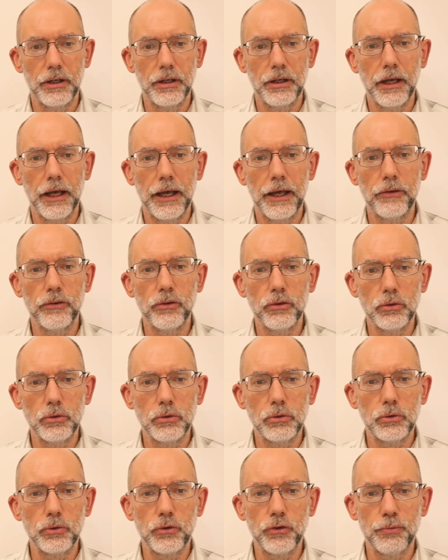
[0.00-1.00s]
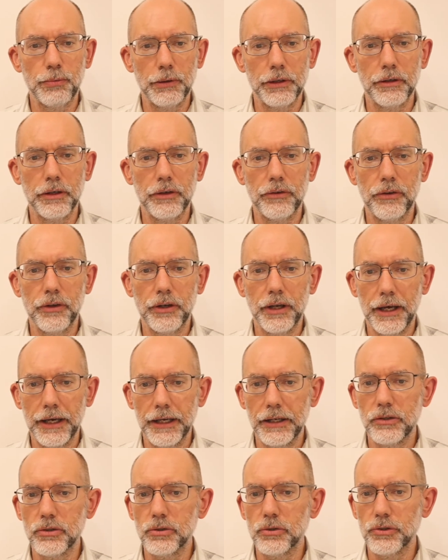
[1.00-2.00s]
as all spirits and
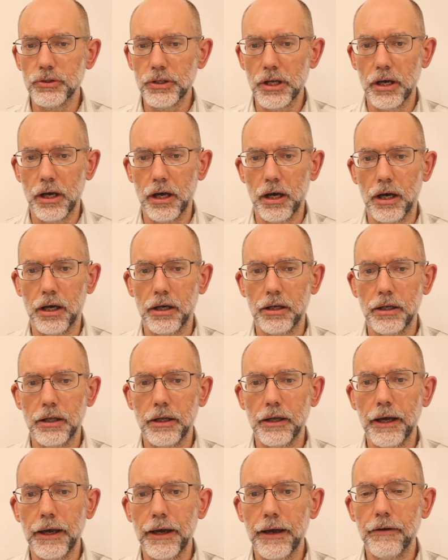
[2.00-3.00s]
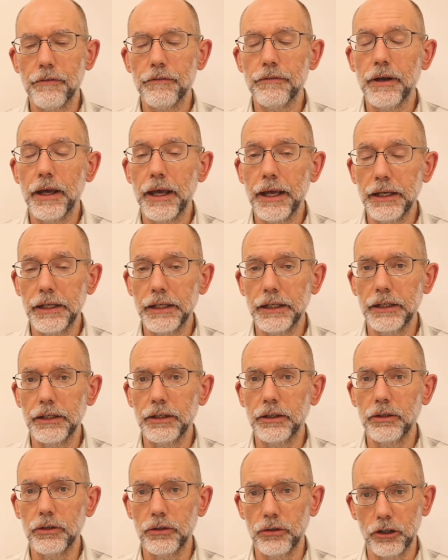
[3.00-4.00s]
angels are, have any
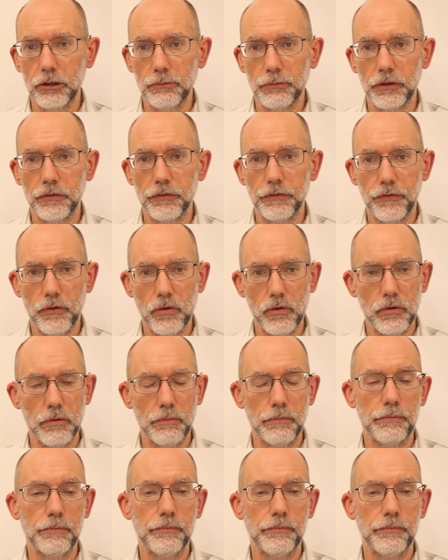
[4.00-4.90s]
human form.